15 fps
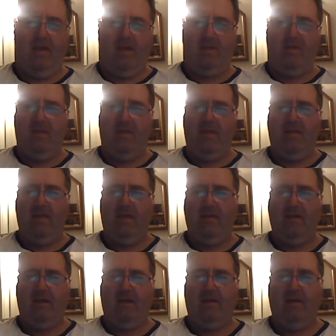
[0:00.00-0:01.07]
And and
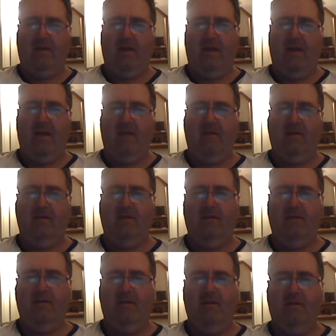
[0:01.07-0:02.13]
then like uh,
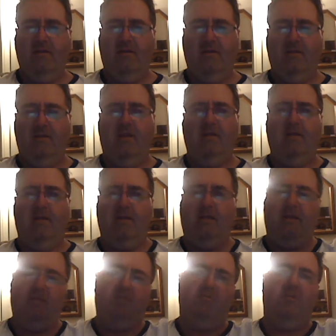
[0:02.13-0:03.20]
like
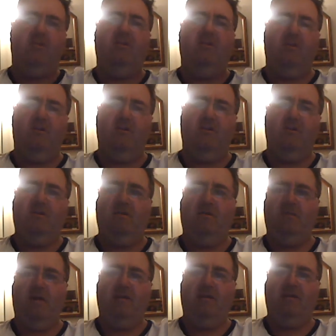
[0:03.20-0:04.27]
like three girls to
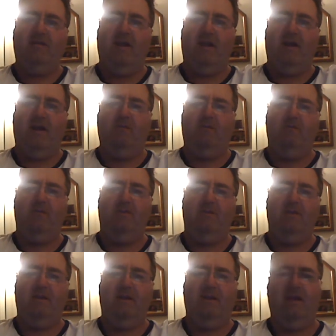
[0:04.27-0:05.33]
my side would
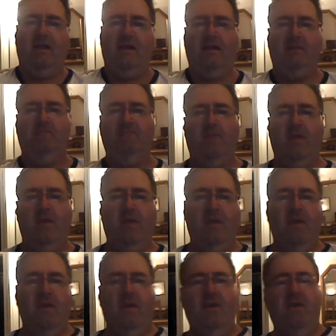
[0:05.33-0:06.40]
sing uh,
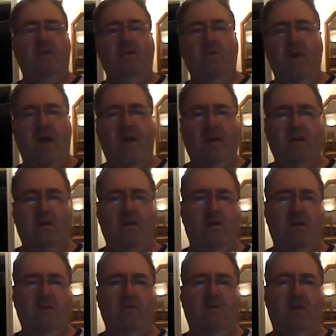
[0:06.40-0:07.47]
You had a
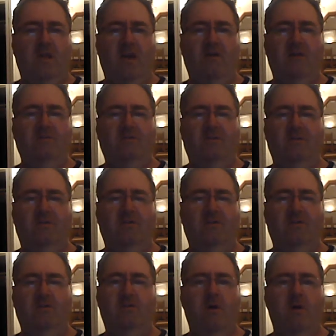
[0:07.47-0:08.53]
girl who loved
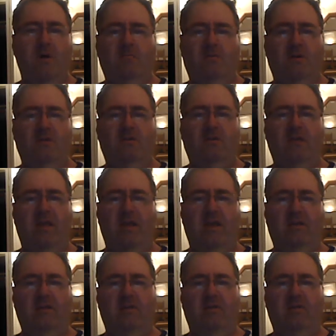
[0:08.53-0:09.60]
you, but you
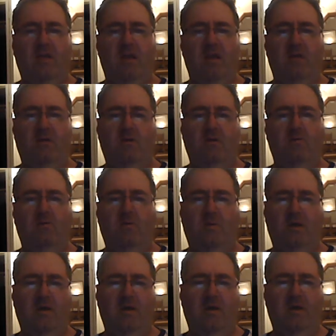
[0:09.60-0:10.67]
let her get
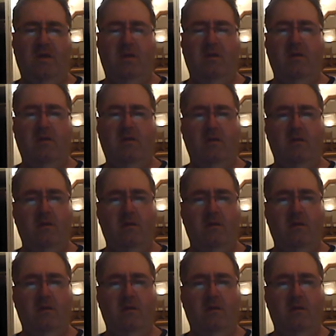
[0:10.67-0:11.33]
away.